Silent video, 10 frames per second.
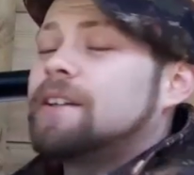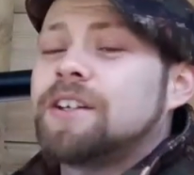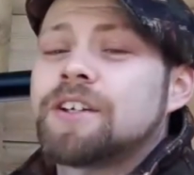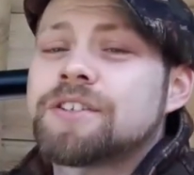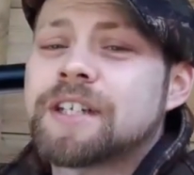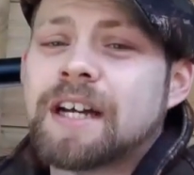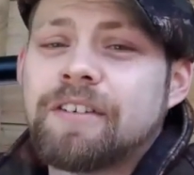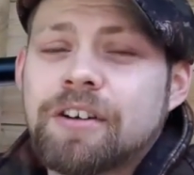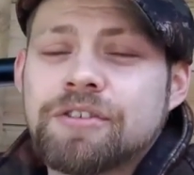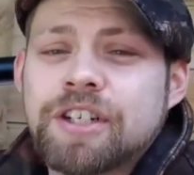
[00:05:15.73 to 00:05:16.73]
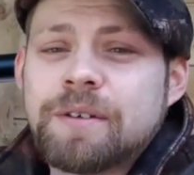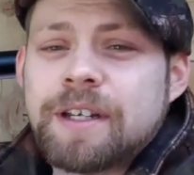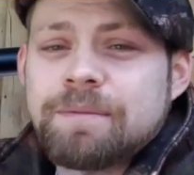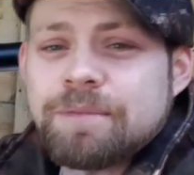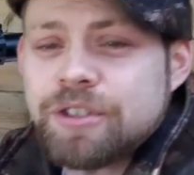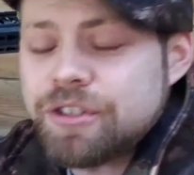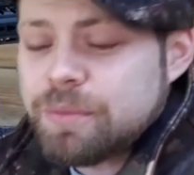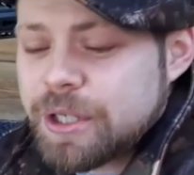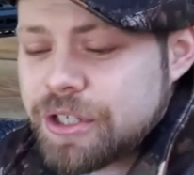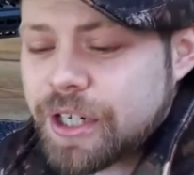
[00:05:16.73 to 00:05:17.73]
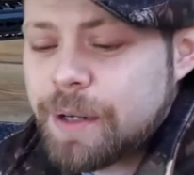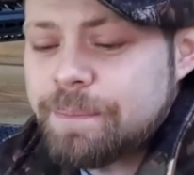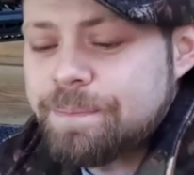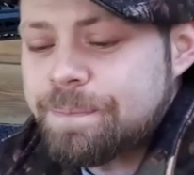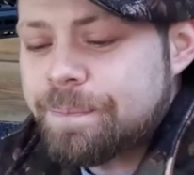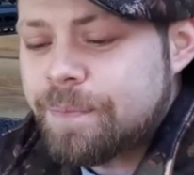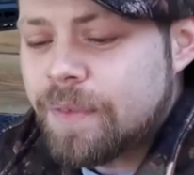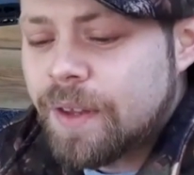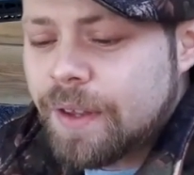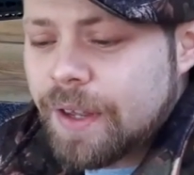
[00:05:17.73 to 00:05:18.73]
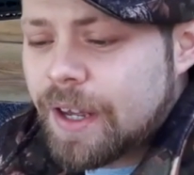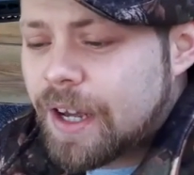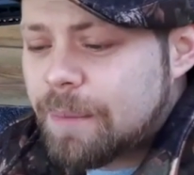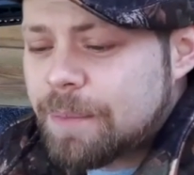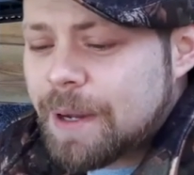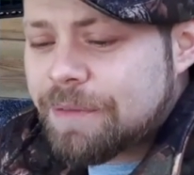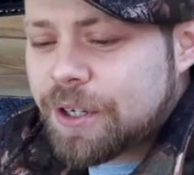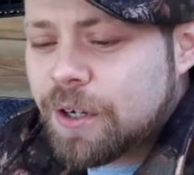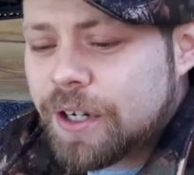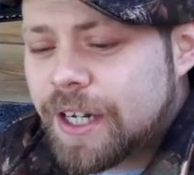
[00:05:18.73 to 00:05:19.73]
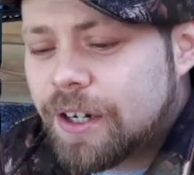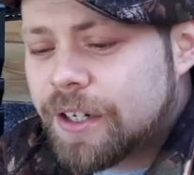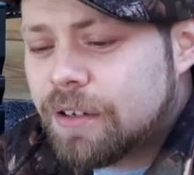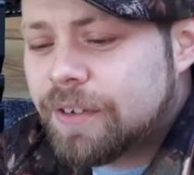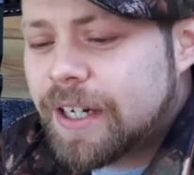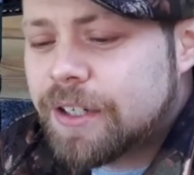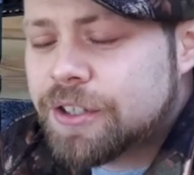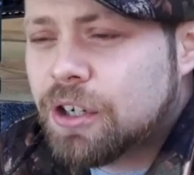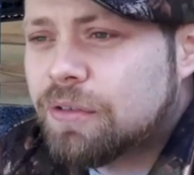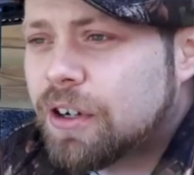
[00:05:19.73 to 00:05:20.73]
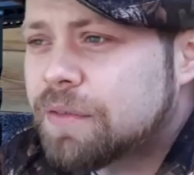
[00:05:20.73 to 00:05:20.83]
and you're good to carry on shooting, should you wish to. You have to cock it like a real assault